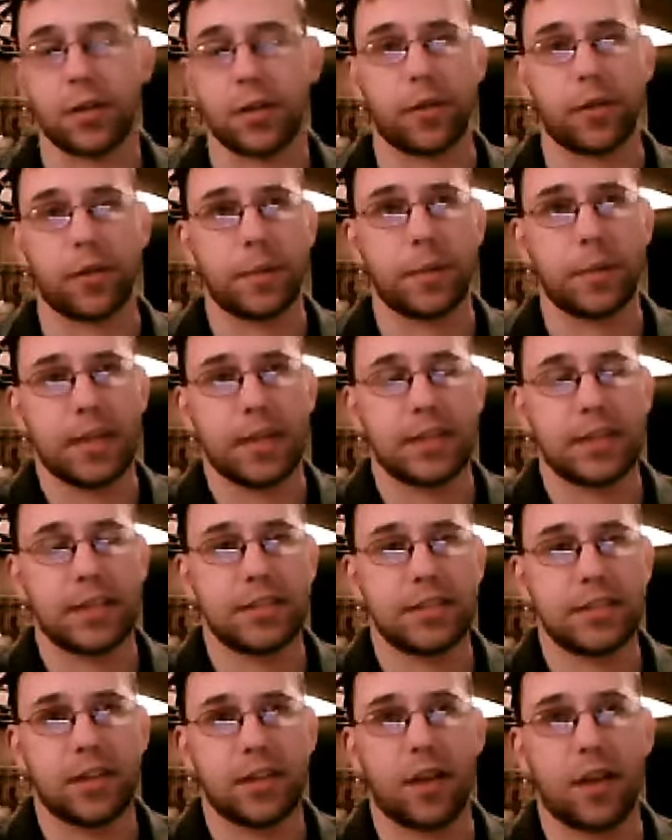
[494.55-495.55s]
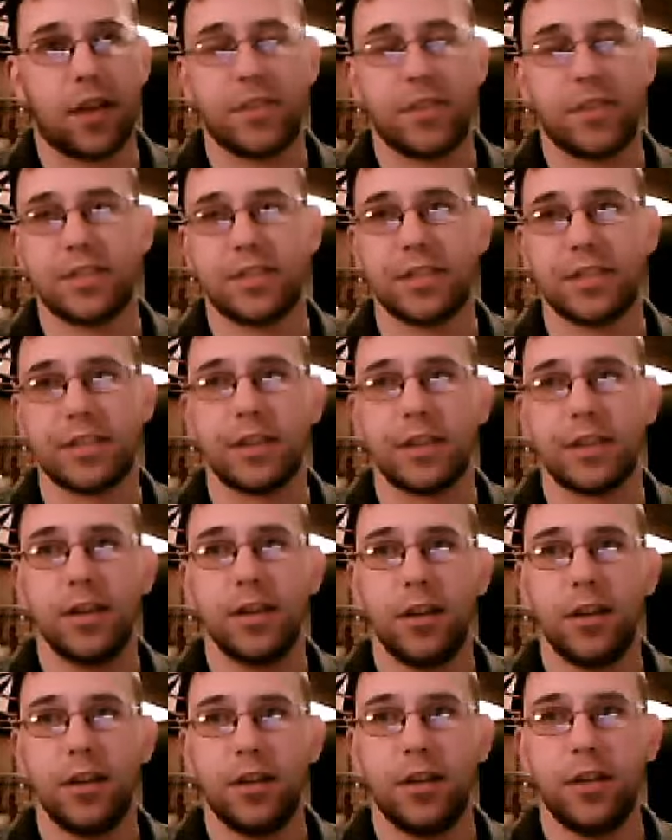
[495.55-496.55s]
I mean, that's obviously
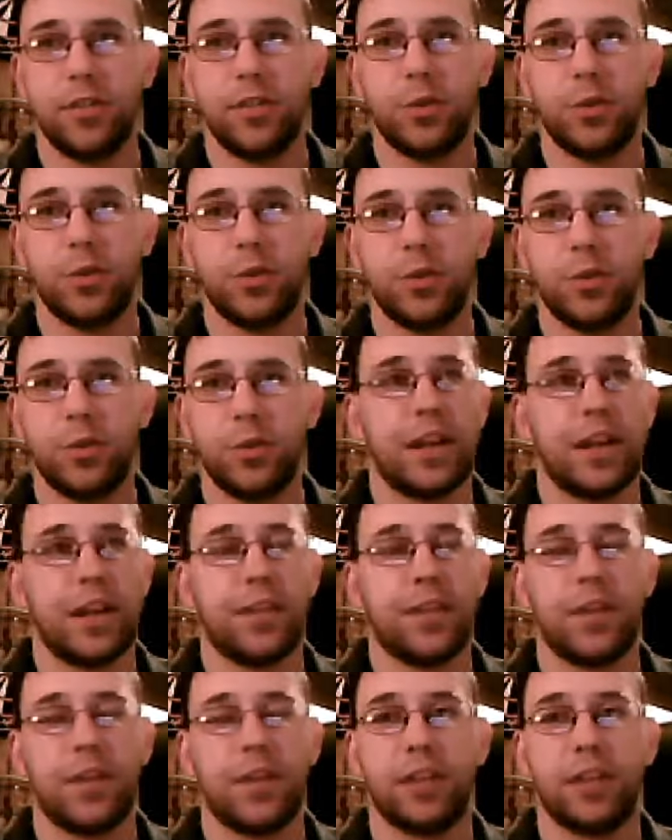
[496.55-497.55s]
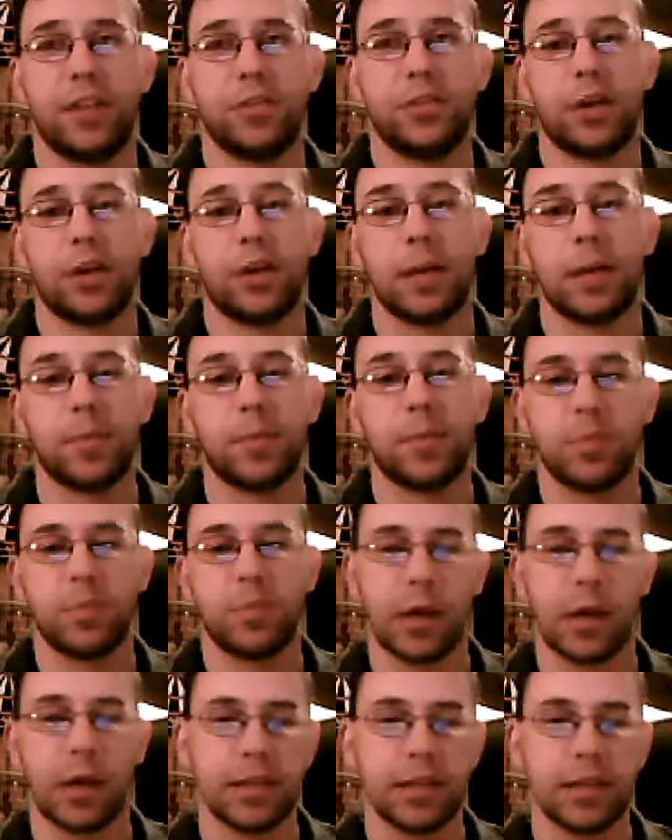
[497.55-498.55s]
two very different extremes,
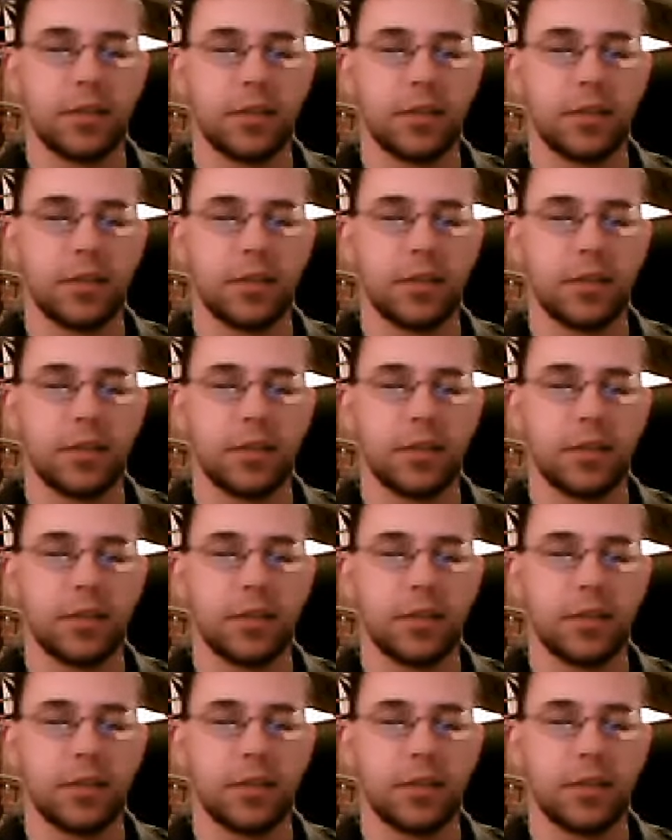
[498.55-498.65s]
but